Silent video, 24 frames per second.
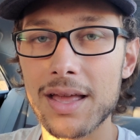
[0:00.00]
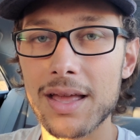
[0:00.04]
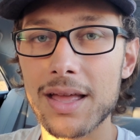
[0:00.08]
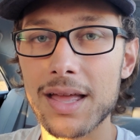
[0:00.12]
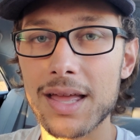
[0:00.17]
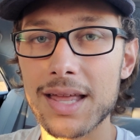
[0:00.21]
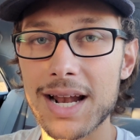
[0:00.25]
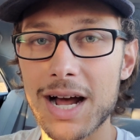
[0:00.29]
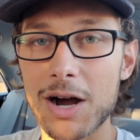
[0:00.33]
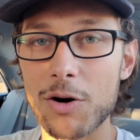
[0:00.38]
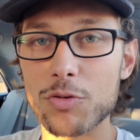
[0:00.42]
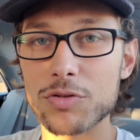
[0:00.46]

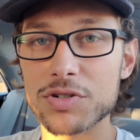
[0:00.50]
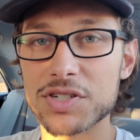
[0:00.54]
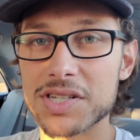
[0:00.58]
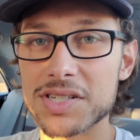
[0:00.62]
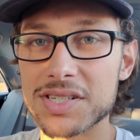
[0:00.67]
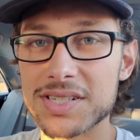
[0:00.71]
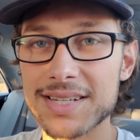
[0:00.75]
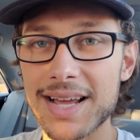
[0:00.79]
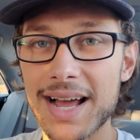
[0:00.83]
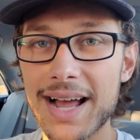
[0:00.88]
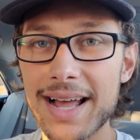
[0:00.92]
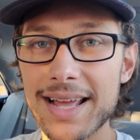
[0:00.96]
in our
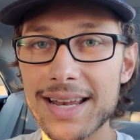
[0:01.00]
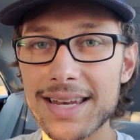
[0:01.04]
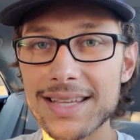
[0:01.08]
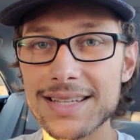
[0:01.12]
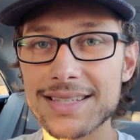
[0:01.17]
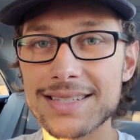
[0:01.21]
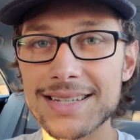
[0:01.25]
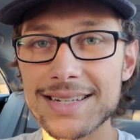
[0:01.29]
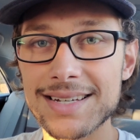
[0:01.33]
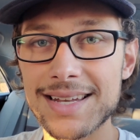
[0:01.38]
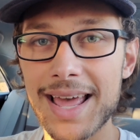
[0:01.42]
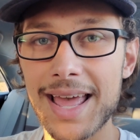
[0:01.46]
society
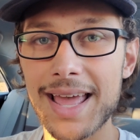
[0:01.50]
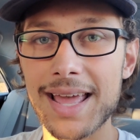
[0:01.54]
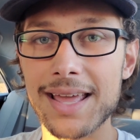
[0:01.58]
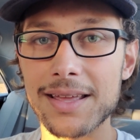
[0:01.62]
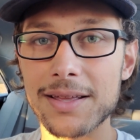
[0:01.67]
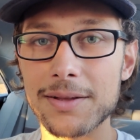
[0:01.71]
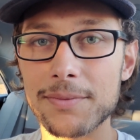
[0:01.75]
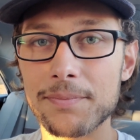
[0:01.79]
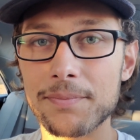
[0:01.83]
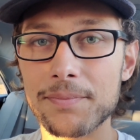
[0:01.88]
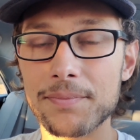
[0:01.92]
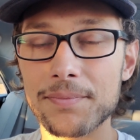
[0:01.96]
today.
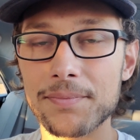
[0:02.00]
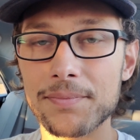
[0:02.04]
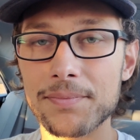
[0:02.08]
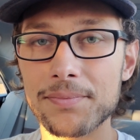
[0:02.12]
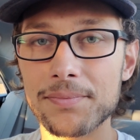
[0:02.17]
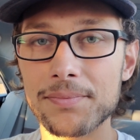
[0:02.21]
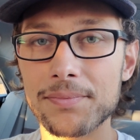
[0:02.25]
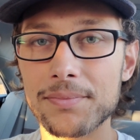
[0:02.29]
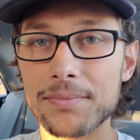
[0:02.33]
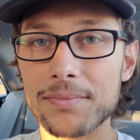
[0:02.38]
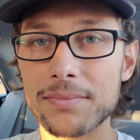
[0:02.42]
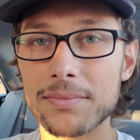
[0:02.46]

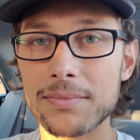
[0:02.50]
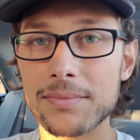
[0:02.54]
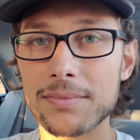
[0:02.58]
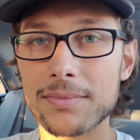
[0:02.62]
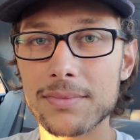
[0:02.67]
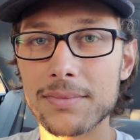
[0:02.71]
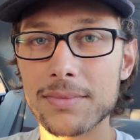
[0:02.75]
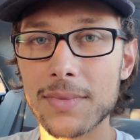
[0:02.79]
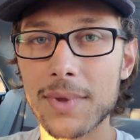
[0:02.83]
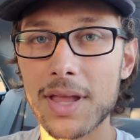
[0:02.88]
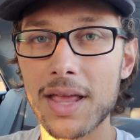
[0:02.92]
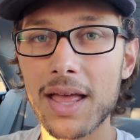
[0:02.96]

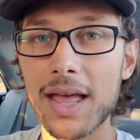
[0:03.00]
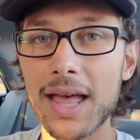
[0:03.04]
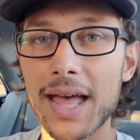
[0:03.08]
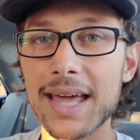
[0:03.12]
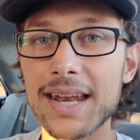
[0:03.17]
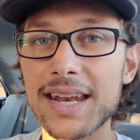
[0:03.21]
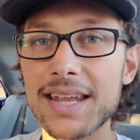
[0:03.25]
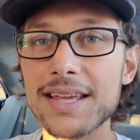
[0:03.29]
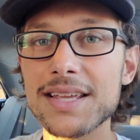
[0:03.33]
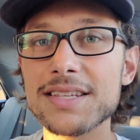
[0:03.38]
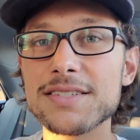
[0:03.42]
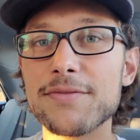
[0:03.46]
And
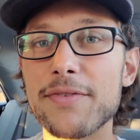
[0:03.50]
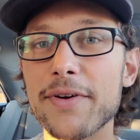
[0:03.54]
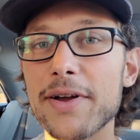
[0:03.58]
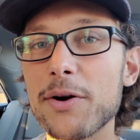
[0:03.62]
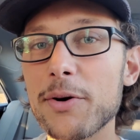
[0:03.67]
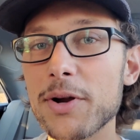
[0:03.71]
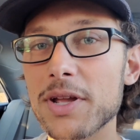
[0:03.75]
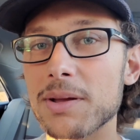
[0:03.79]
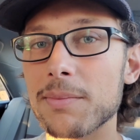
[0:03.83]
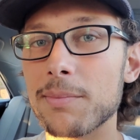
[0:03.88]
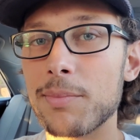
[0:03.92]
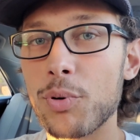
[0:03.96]
it is
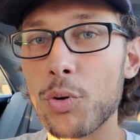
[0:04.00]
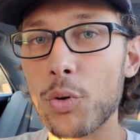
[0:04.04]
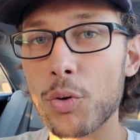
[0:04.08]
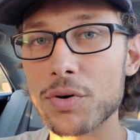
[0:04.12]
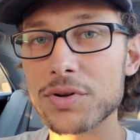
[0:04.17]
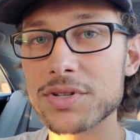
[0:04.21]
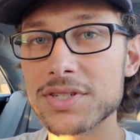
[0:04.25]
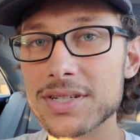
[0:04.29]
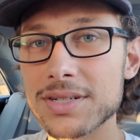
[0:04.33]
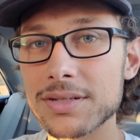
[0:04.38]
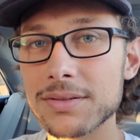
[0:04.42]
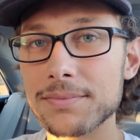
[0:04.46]
very
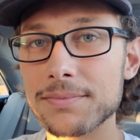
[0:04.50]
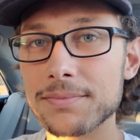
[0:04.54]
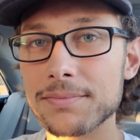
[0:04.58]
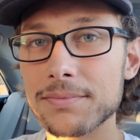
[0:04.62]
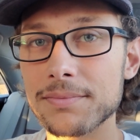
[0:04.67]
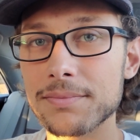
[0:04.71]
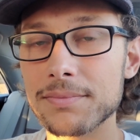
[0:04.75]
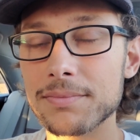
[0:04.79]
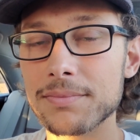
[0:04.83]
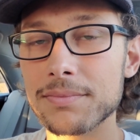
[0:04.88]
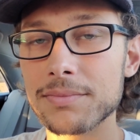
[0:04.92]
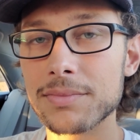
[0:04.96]
important
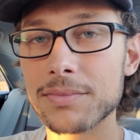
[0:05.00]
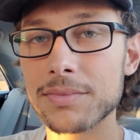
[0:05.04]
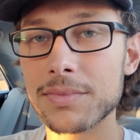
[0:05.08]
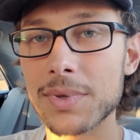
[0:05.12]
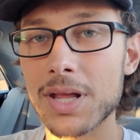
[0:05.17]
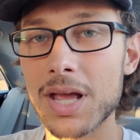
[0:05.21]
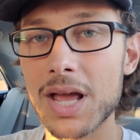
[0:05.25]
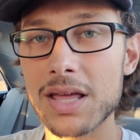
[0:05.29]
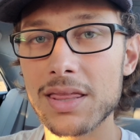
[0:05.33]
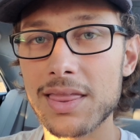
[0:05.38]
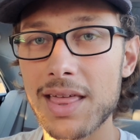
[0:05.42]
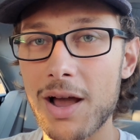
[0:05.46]

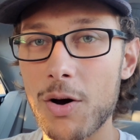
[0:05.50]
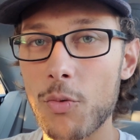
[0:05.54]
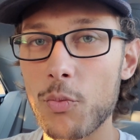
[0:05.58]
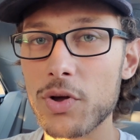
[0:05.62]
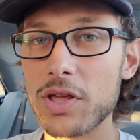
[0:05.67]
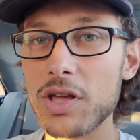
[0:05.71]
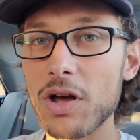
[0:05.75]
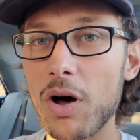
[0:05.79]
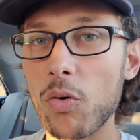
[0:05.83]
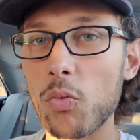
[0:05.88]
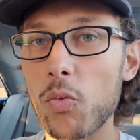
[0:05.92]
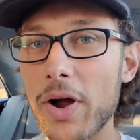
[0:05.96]
that
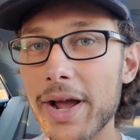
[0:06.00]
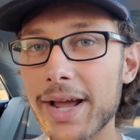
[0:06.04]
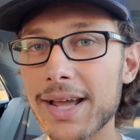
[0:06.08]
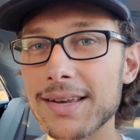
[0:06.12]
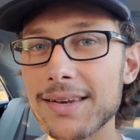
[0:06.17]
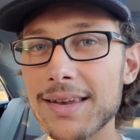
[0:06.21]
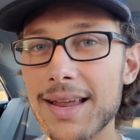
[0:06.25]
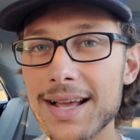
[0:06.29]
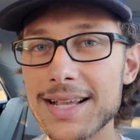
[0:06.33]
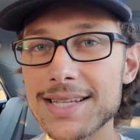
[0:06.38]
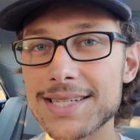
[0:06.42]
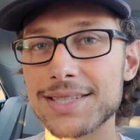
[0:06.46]
we all
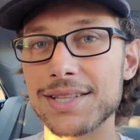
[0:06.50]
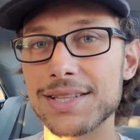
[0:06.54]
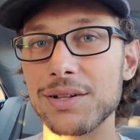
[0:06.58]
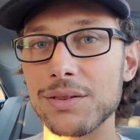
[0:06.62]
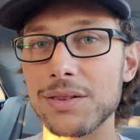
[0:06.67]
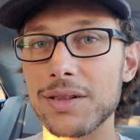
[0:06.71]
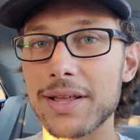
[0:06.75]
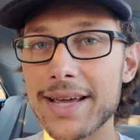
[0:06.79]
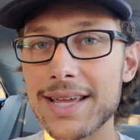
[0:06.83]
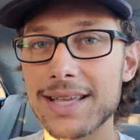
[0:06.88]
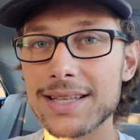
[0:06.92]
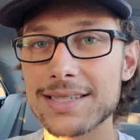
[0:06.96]
recognize the
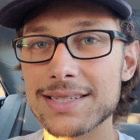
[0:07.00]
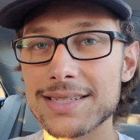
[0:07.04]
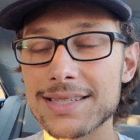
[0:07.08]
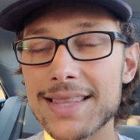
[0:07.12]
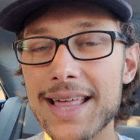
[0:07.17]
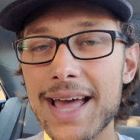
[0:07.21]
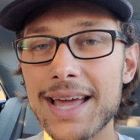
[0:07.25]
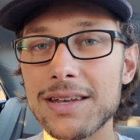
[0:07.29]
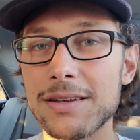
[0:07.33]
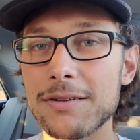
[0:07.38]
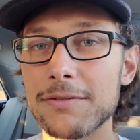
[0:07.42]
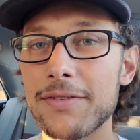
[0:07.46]
light,
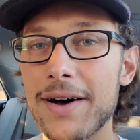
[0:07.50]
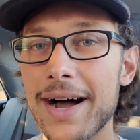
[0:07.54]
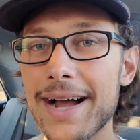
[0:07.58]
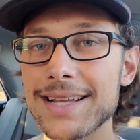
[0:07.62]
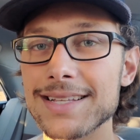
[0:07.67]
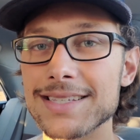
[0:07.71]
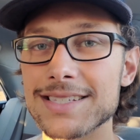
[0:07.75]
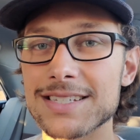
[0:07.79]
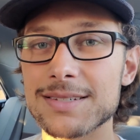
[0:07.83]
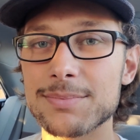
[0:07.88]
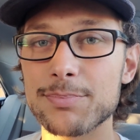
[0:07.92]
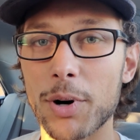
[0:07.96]
that divine
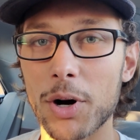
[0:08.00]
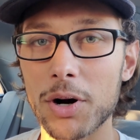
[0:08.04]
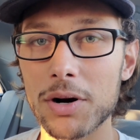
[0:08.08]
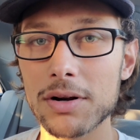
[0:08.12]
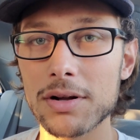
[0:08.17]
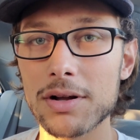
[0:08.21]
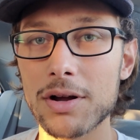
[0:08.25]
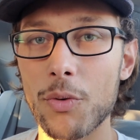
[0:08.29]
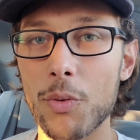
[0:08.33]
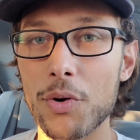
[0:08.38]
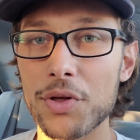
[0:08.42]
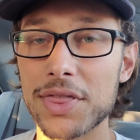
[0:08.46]

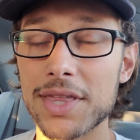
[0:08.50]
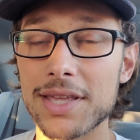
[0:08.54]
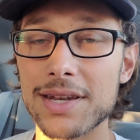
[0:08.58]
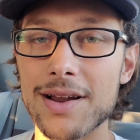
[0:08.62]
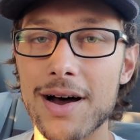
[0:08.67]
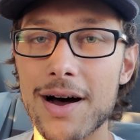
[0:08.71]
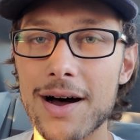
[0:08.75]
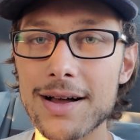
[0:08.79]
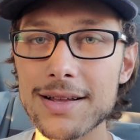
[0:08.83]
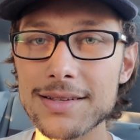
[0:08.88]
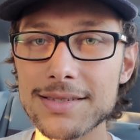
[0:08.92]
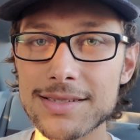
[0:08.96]
spark within
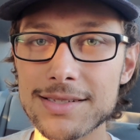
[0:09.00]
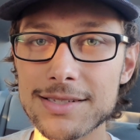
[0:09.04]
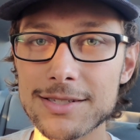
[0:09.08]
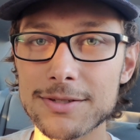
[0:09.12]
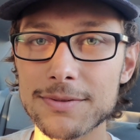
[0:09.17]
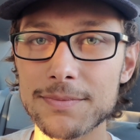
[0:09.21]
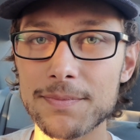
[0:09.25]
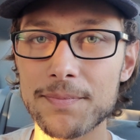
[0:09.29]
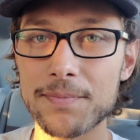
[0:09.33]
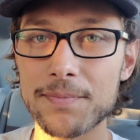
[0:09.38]
us,